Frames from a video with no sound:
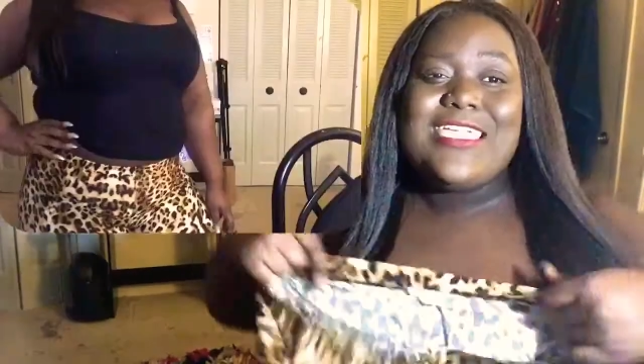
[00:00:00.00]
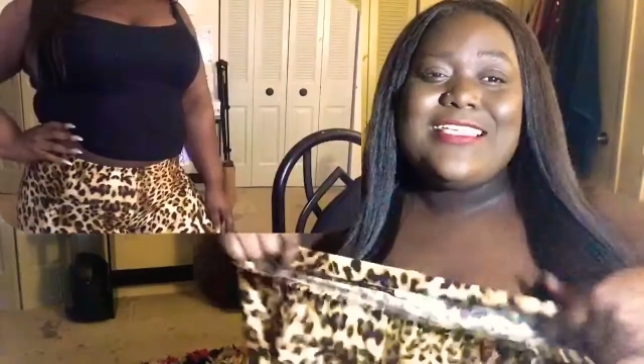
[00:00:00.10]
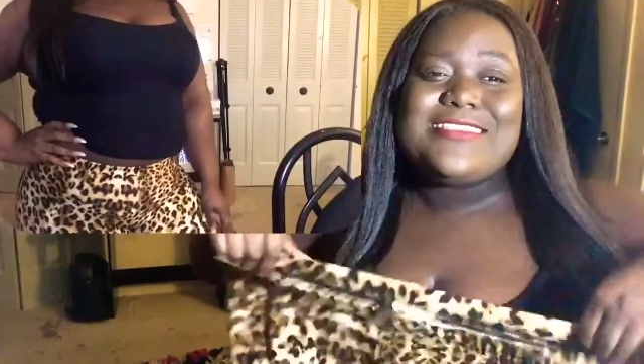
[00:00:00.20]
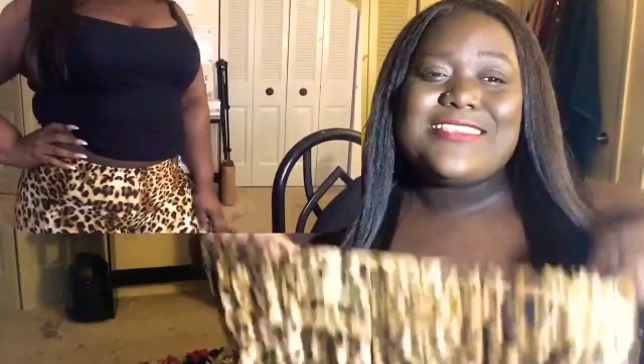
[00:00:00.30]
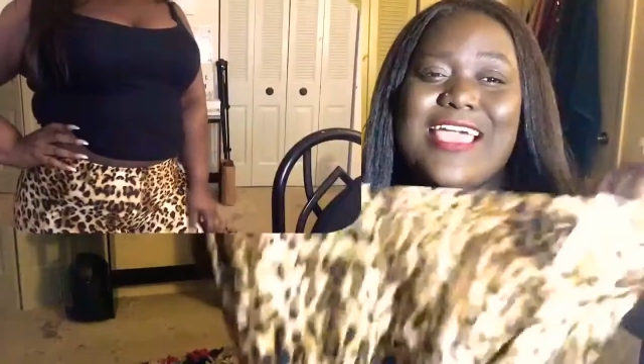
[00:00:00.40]

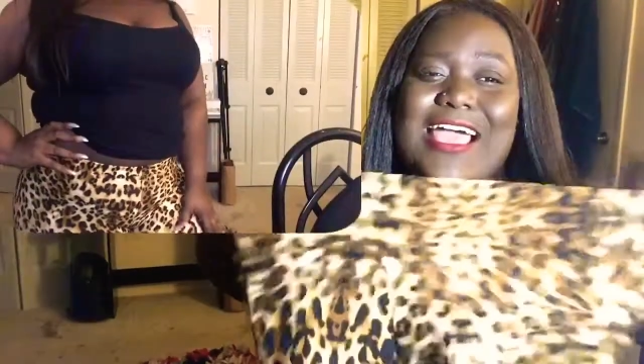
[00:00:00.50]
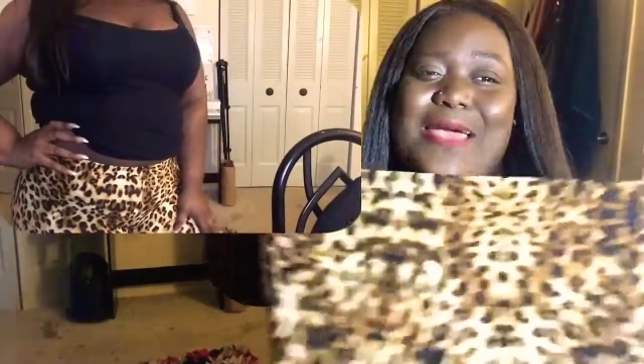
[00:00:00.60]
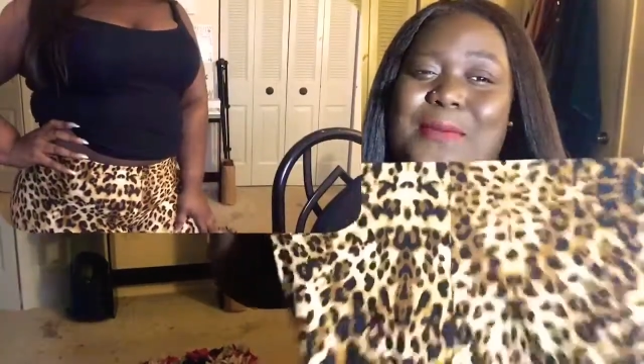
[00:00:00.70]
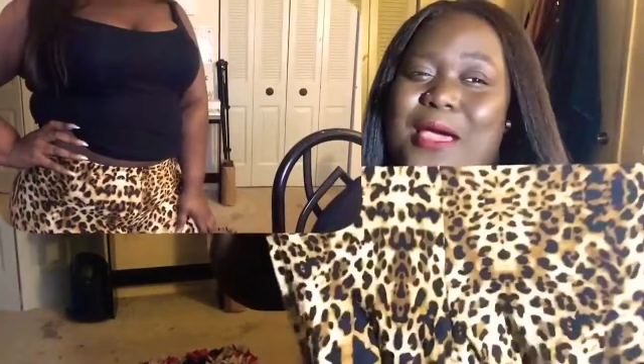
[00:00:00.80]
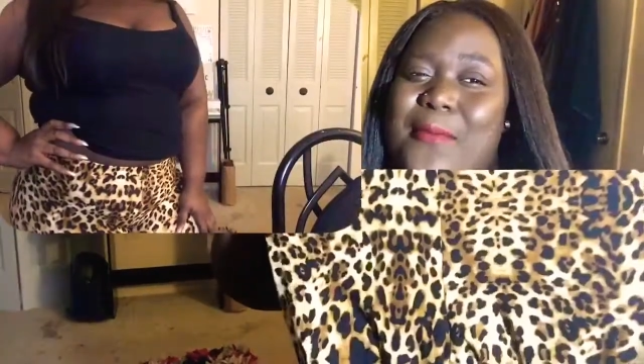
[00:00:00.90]
It's
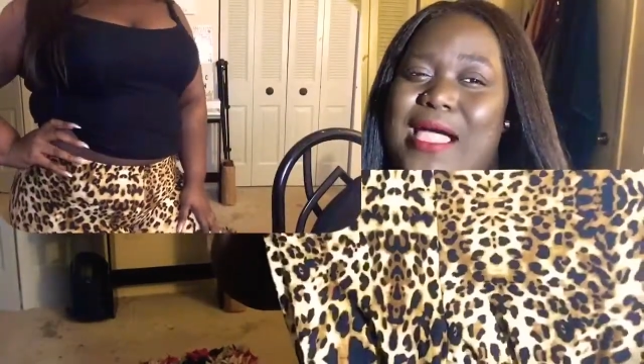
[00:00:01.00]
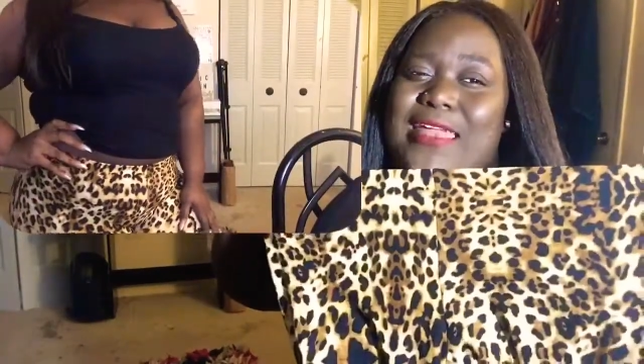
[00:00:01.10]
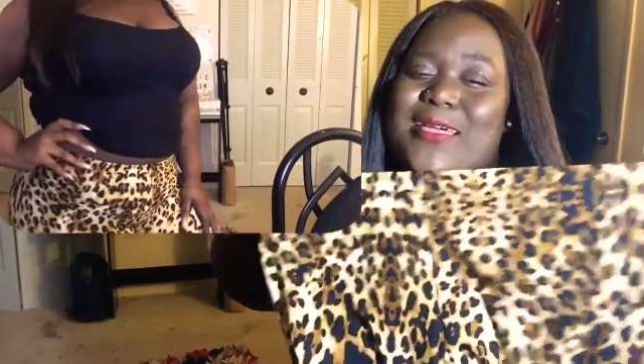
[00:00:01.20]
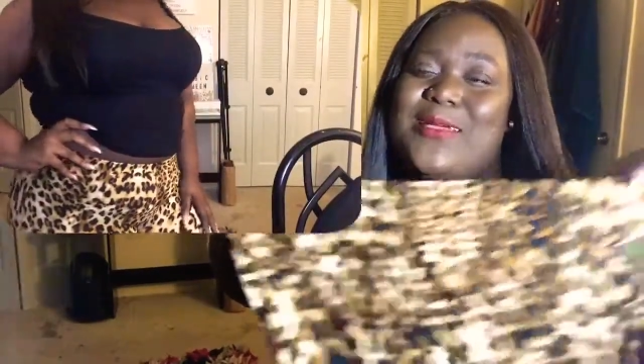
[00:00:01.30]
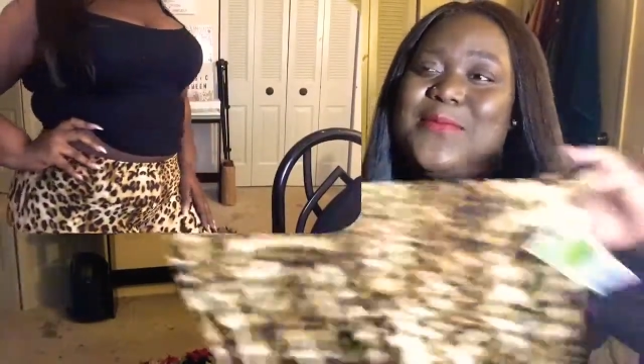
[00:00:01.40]
a bell
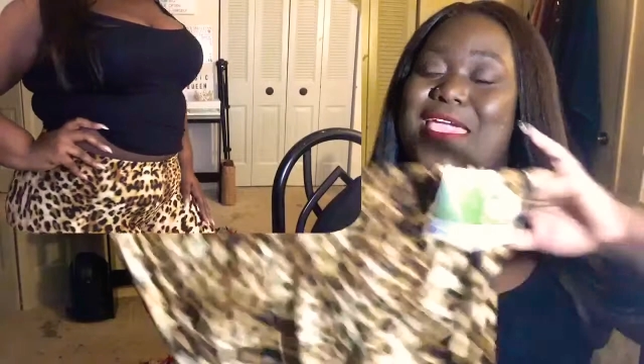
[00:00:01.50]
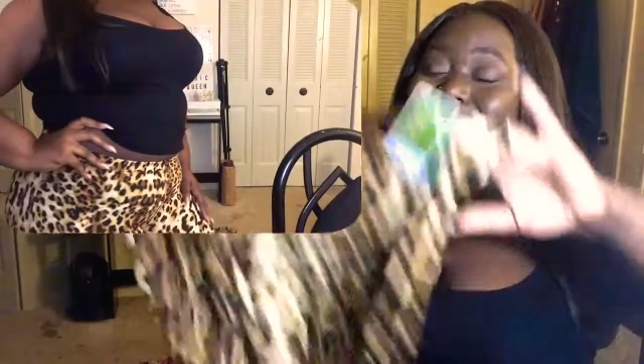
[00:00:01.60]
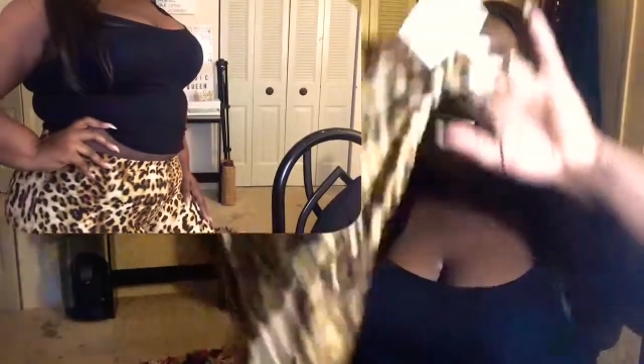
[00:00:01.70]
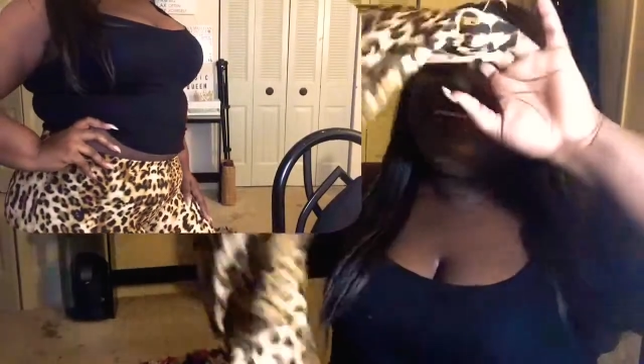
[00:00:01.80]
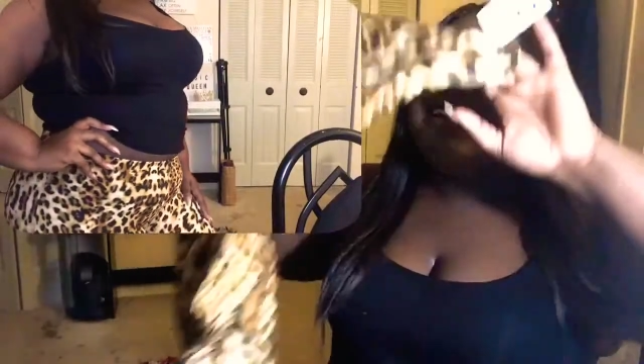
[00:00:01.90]
bottom
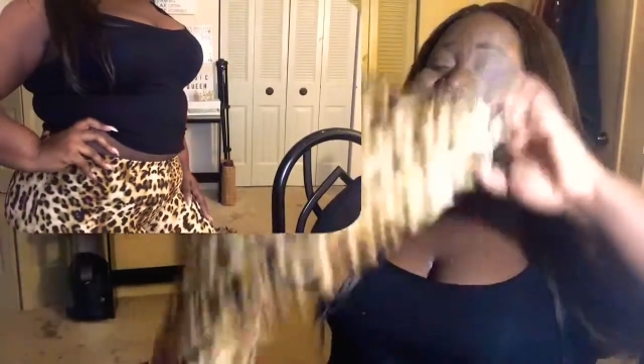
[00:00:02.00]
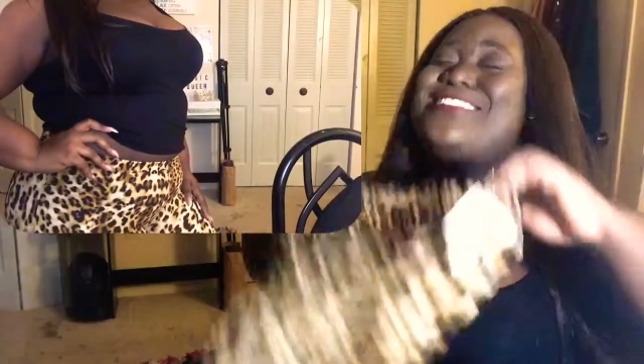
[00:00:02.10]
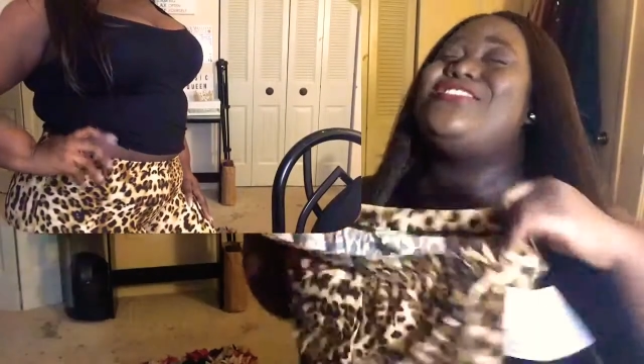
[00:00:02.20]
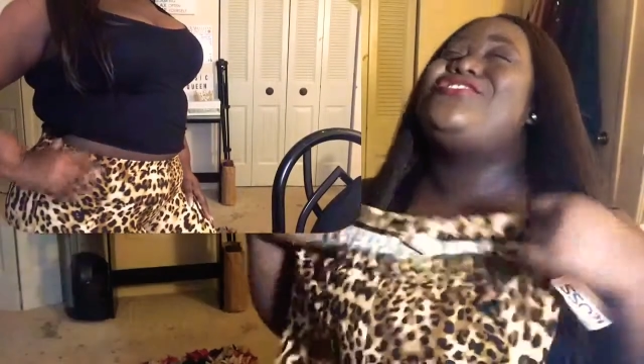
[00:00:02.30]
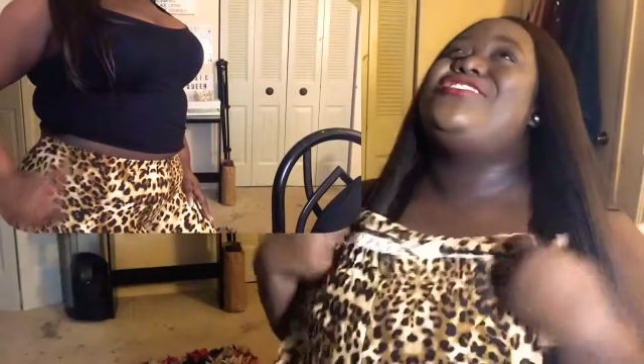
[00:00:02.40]
and it
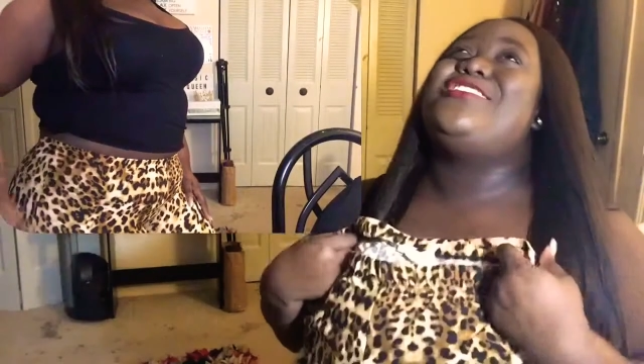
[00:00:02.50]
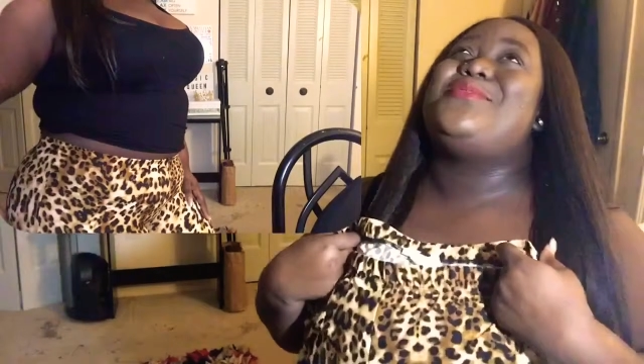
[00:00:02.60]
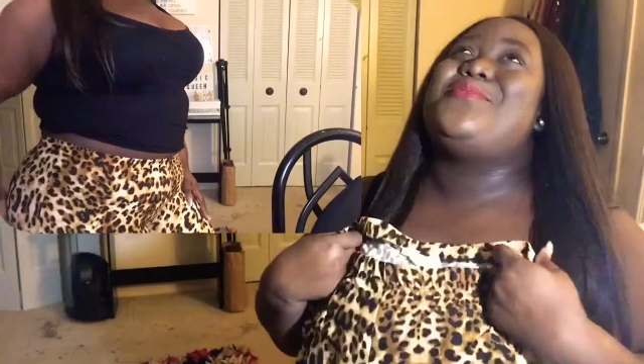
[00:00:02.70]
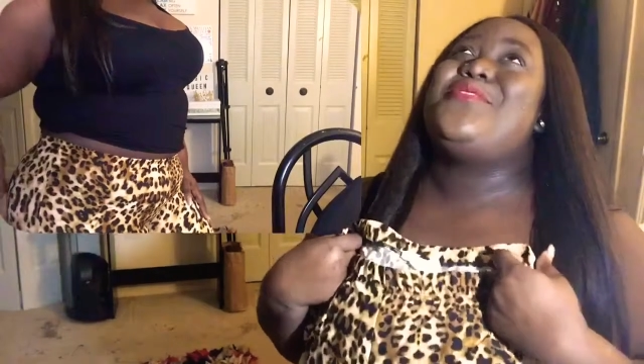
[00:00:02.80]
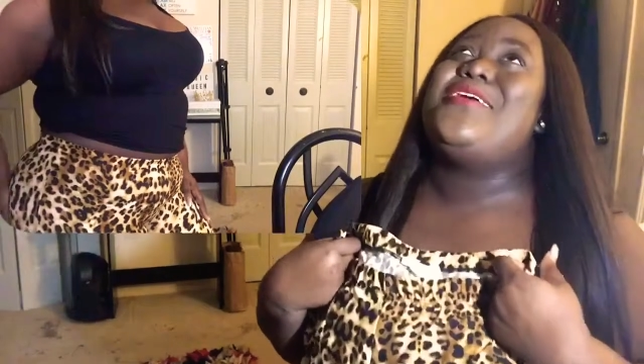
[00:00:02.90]
is
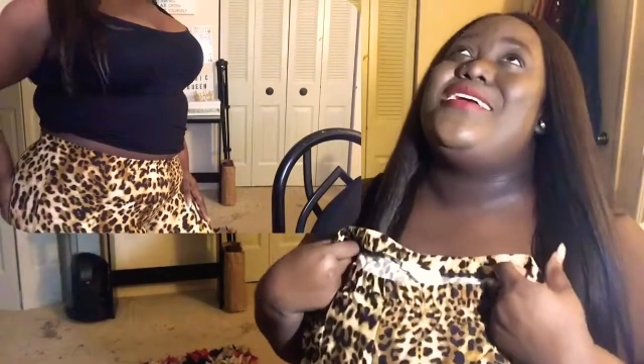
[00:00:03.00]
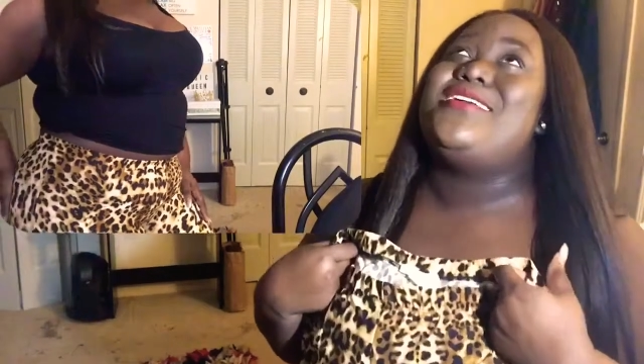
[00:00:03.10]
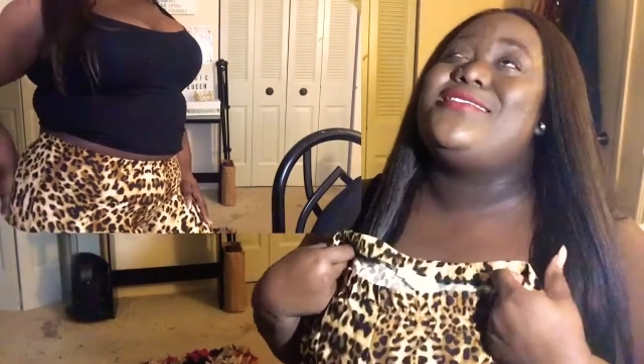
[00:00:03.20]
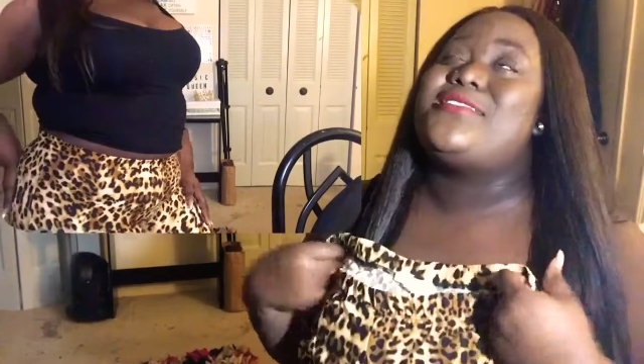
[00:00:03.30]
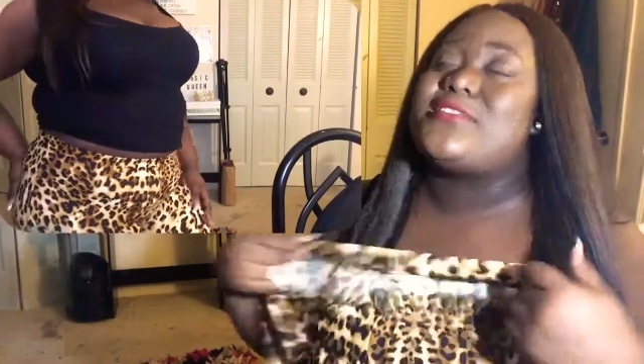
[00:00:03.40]
cheetah
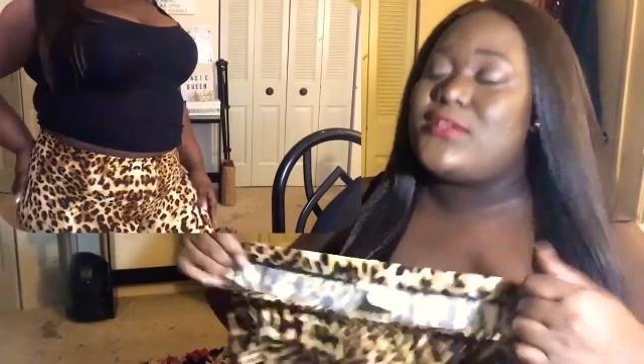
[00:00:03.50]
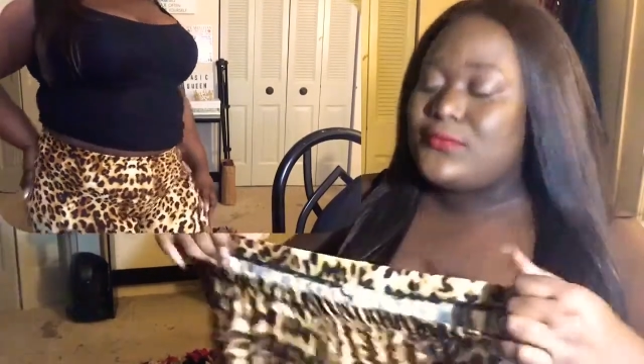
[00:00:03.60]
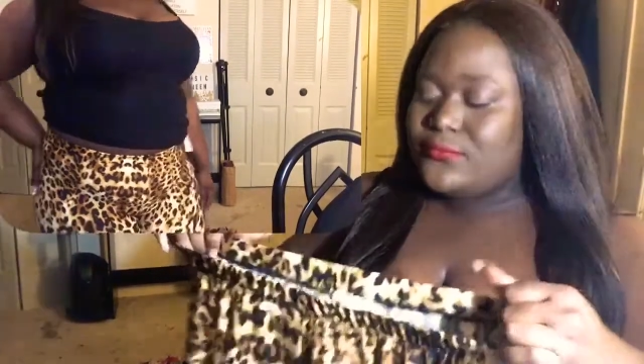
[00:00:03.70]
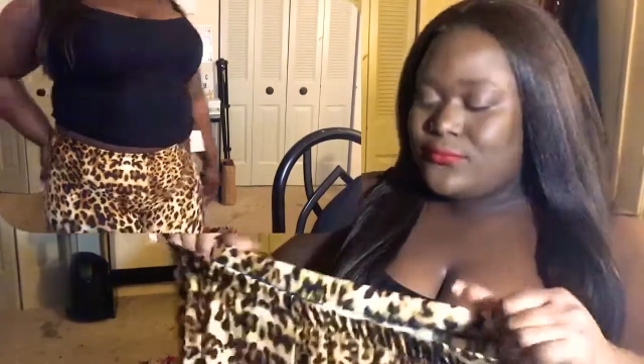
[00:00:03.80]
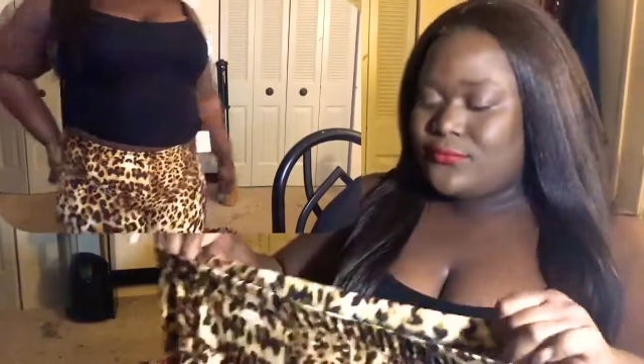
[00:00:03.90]
print.
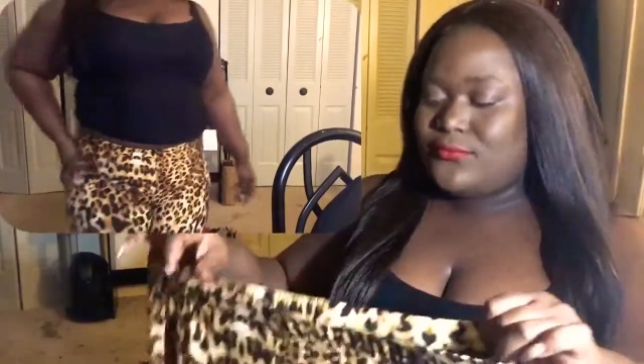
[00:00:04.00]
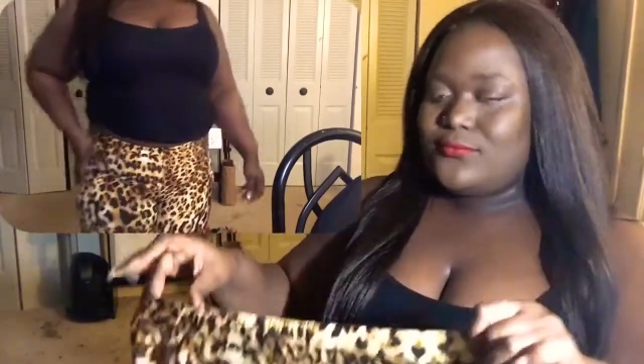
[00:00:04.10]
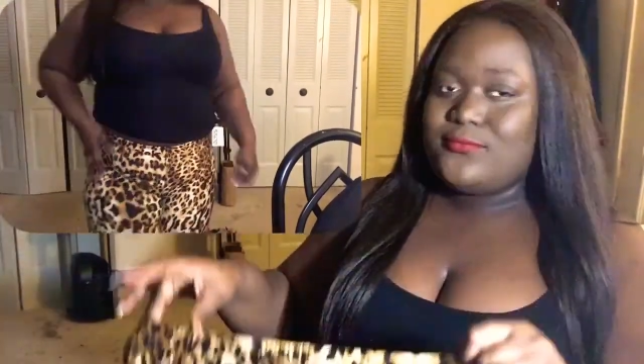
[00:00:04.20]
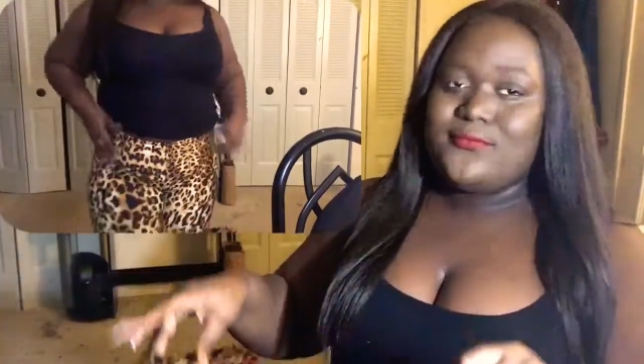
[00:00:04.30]
Mm.